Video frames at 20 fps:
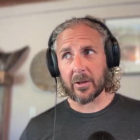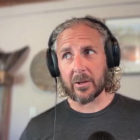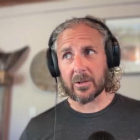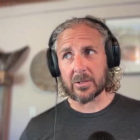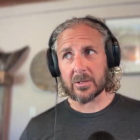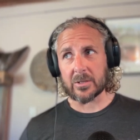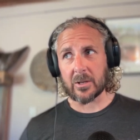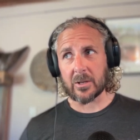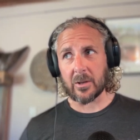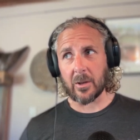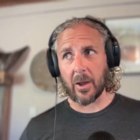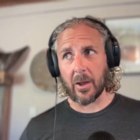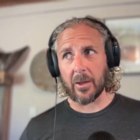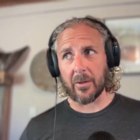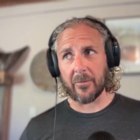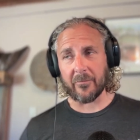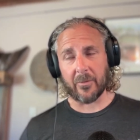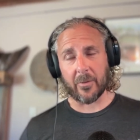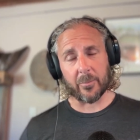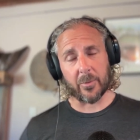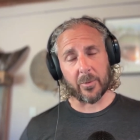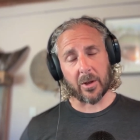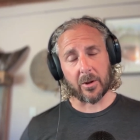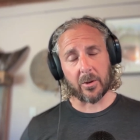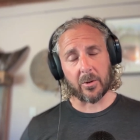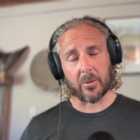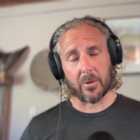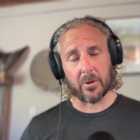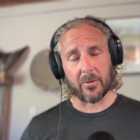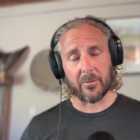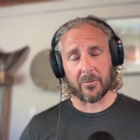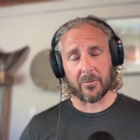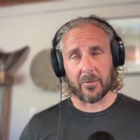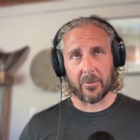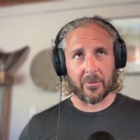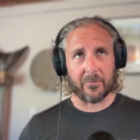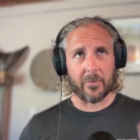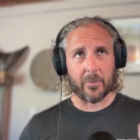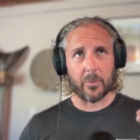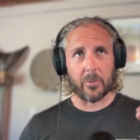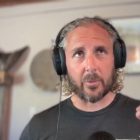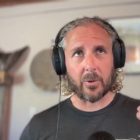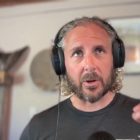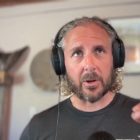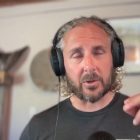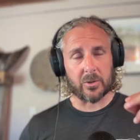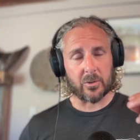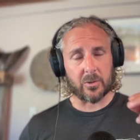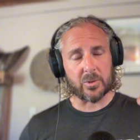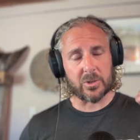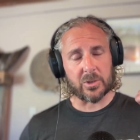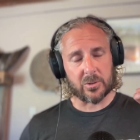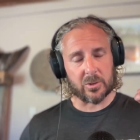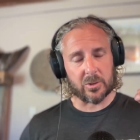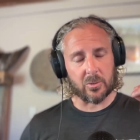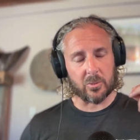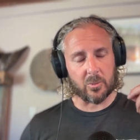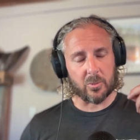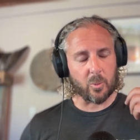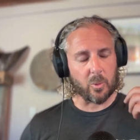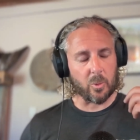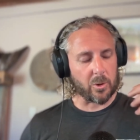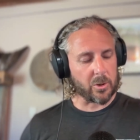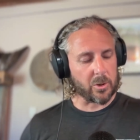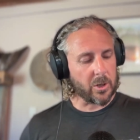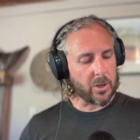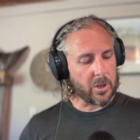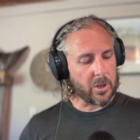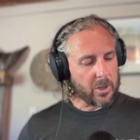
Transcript: Because if I'm not correct, or if I'm correct, you work